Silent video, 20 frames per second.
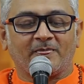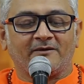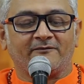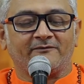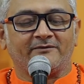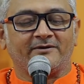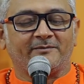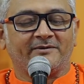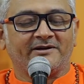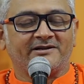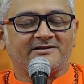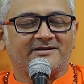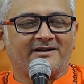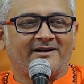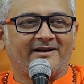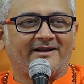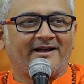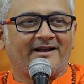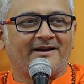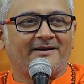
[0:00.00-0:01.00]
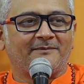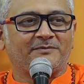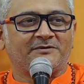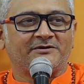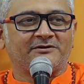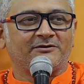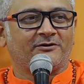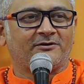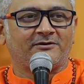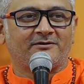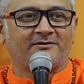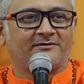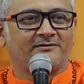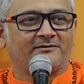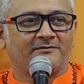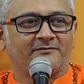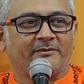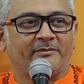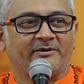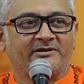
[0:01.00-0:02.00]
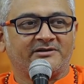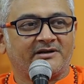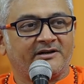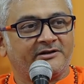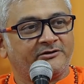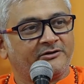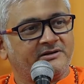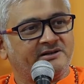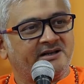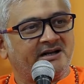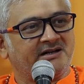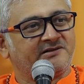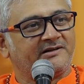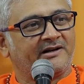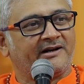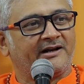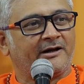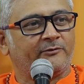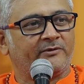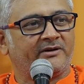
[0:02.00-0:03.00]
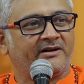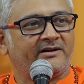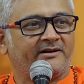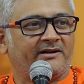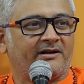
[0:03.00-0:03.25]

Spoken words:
Vibhishan helps, no? Vibhishan is on that side, how will he